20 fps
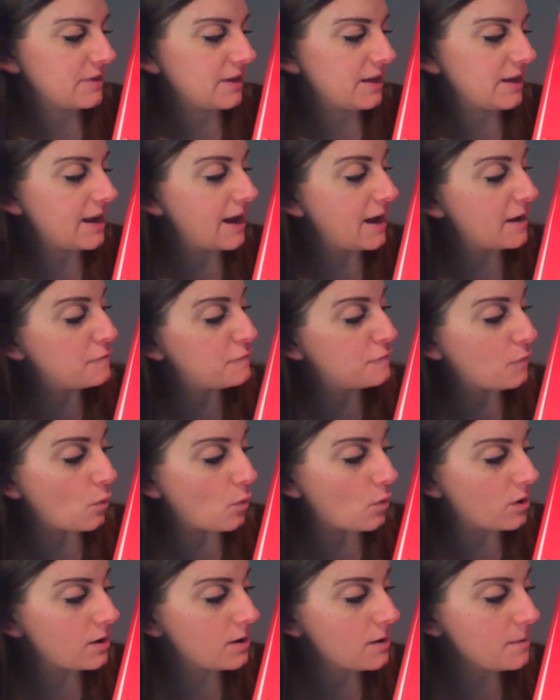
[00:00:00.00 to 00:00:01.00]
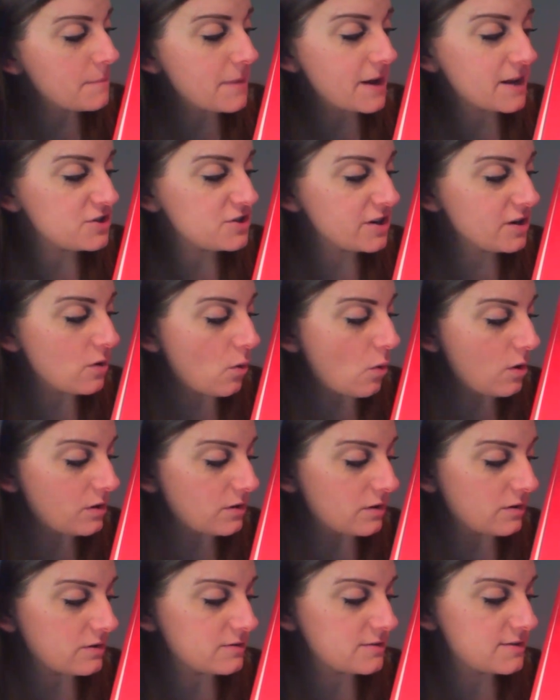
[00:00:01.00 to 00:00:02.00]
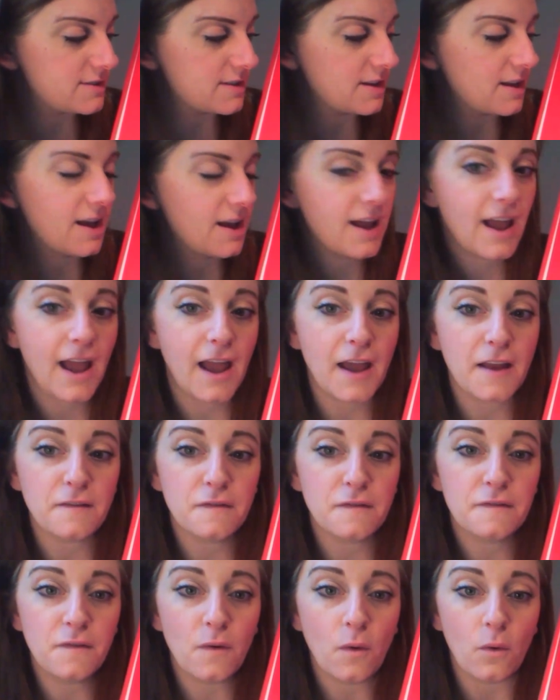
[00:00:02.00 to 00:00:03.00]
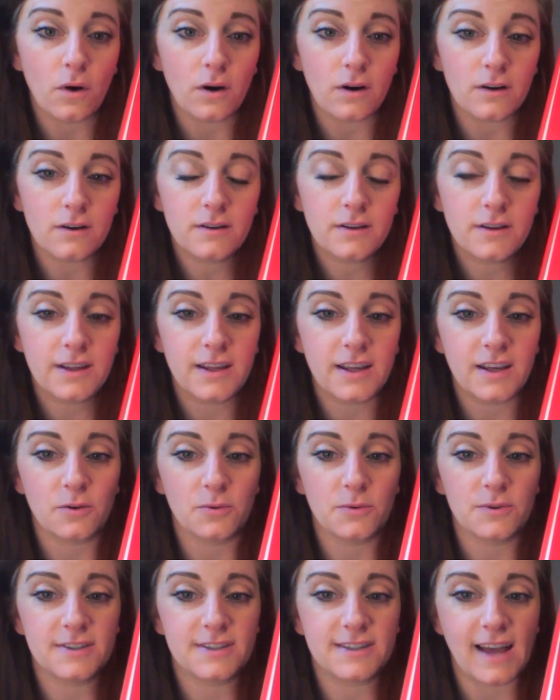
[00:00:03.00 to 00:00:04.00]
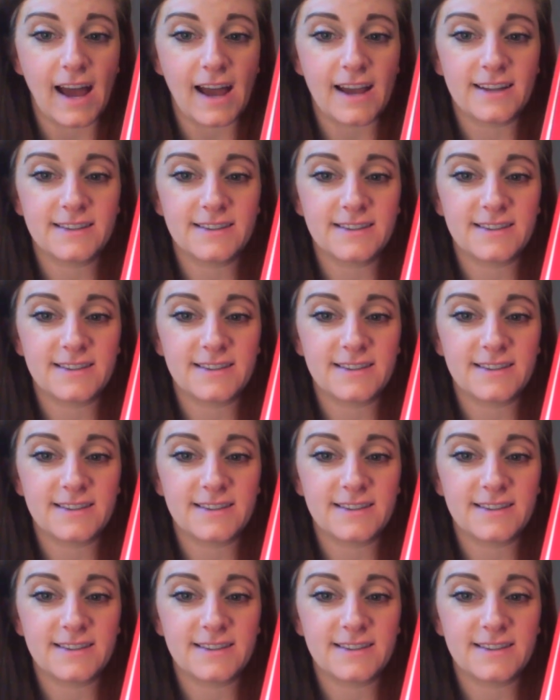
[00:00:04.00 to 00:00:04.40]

It had 4 matching corners and 4 equal sides.